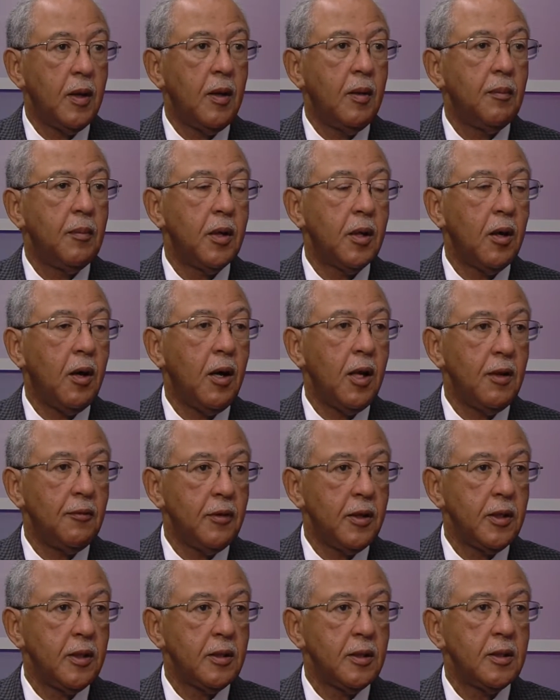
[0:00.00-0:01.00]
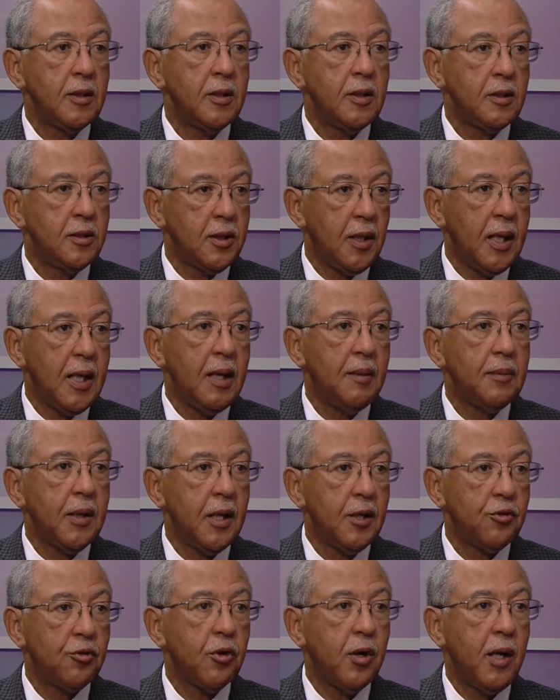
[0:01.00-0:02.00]
But all of it is aimed
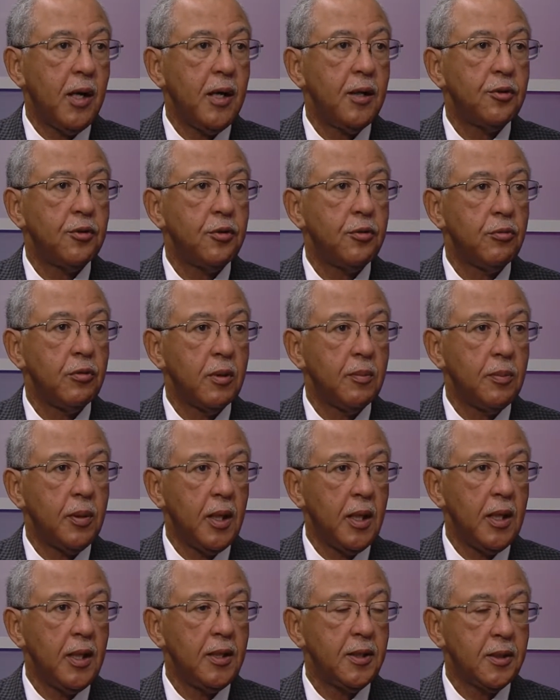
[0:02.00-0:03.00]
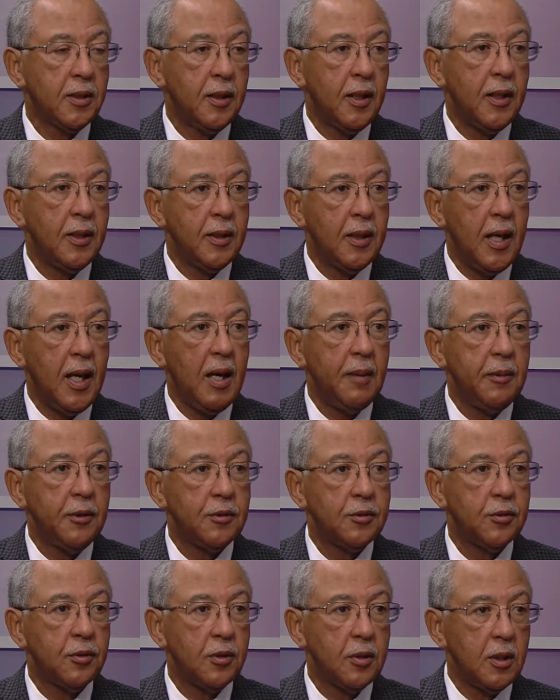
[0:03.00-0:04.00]
at trying to replace a
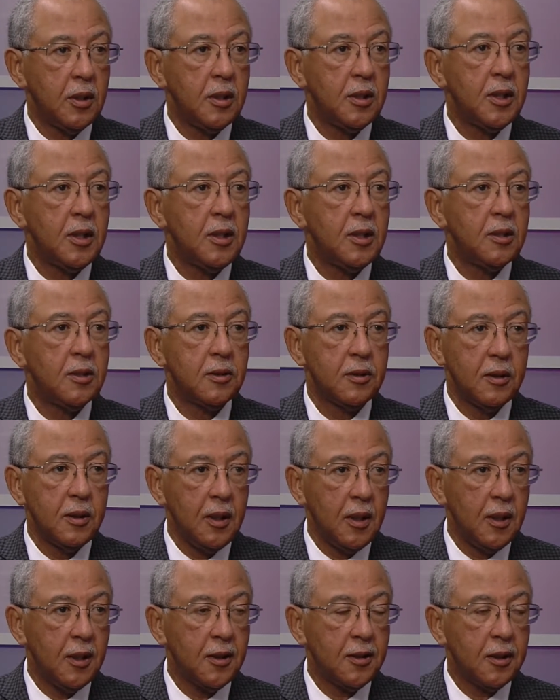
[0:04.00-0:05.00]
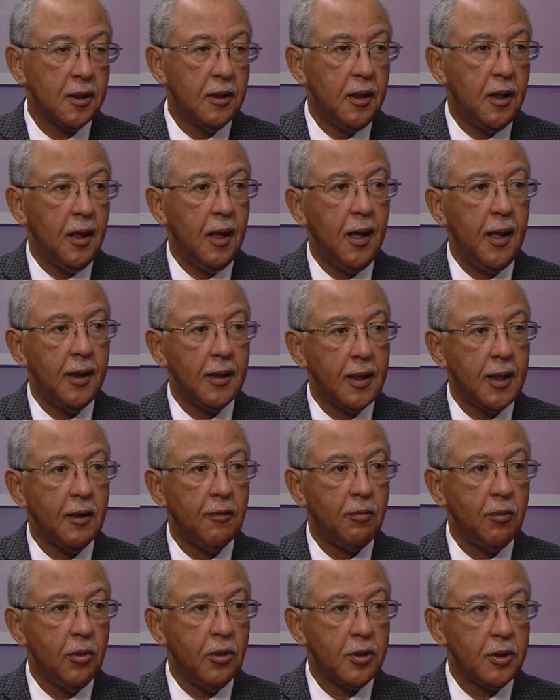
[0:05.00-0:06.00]
damaged or diseased disc and
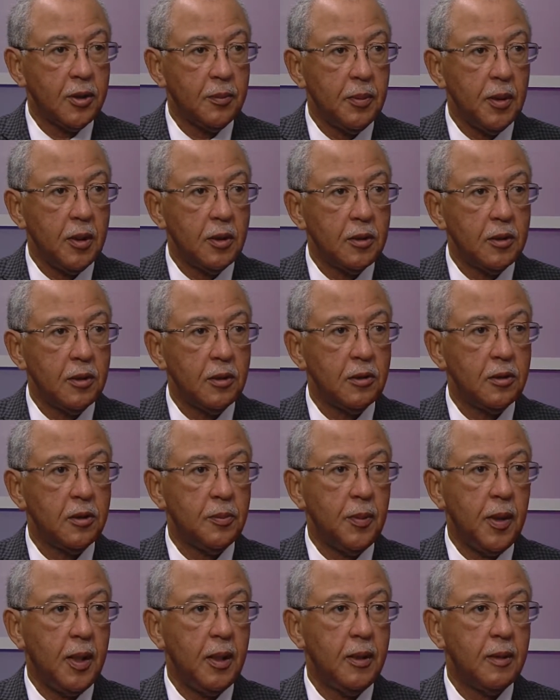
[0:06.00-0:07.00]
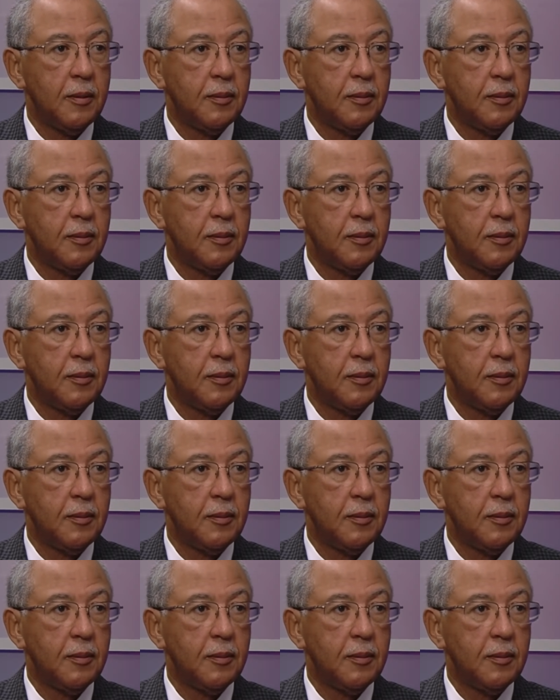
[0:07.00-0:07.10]
give more stability to the spine.